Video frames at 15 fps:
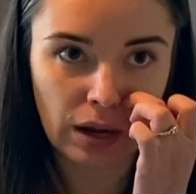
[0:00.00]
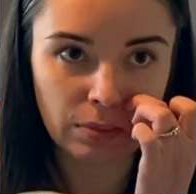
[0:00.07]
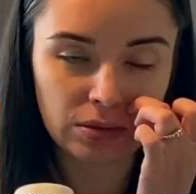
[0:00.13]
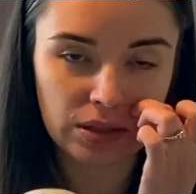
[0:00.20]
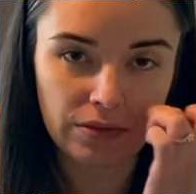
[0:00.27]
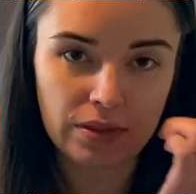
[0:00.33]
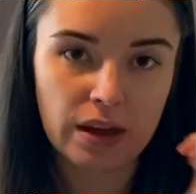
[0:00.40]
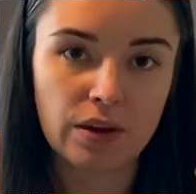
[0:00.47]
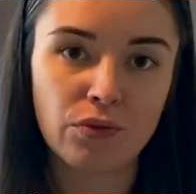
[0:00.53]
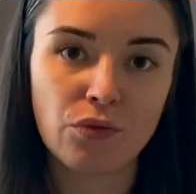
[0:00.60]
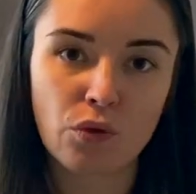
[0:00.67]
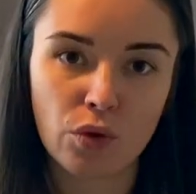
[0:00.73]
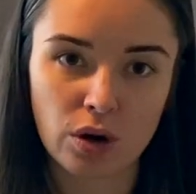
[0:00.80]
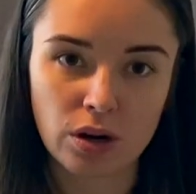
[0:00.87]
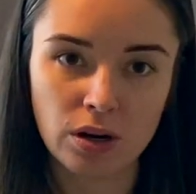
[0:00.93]
I believe they have
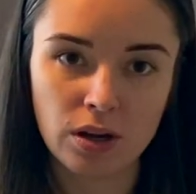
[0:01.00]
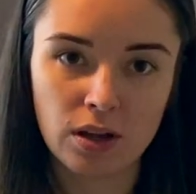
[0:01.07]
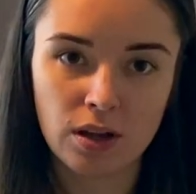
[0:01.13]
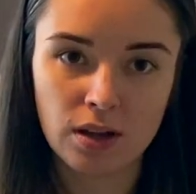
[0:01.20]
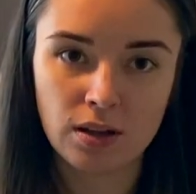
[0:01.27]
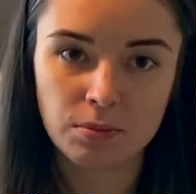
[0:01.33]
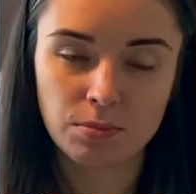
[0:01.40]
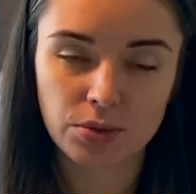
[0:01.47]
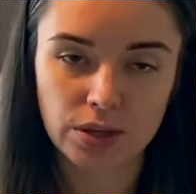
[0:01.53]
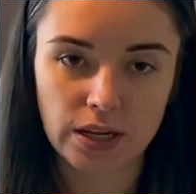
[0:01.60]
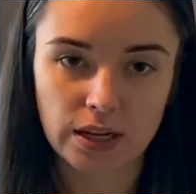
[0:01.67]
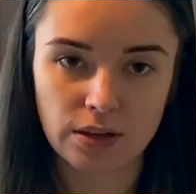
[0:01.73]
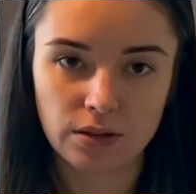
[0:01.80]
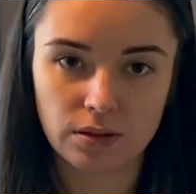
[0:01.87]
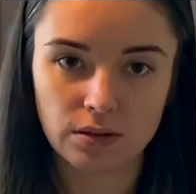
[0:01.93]
4
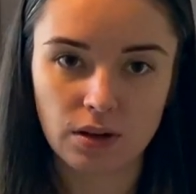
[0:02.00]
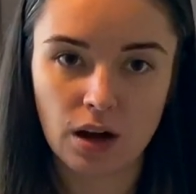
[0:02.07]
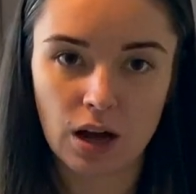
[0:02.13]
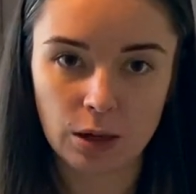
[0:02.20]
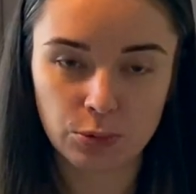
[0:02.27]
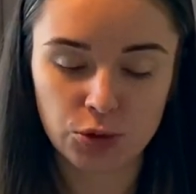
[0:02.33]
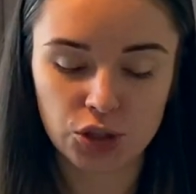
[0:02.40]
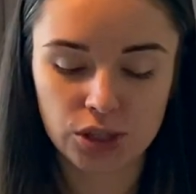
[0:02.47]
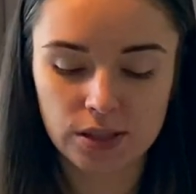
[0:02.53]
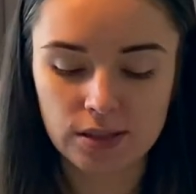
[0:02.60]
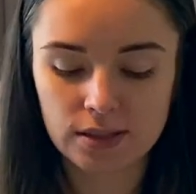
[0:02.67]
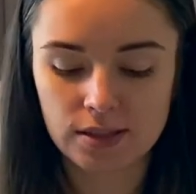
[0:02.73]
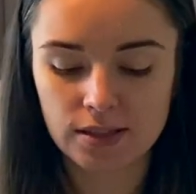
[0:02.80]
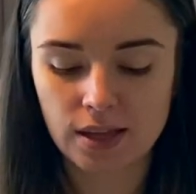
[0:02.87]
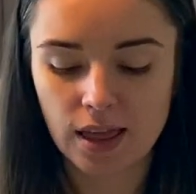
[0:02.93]
prenatal
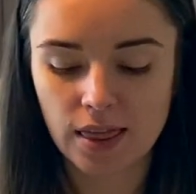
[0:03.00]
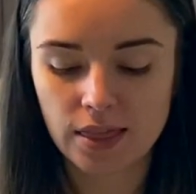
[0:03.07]
options.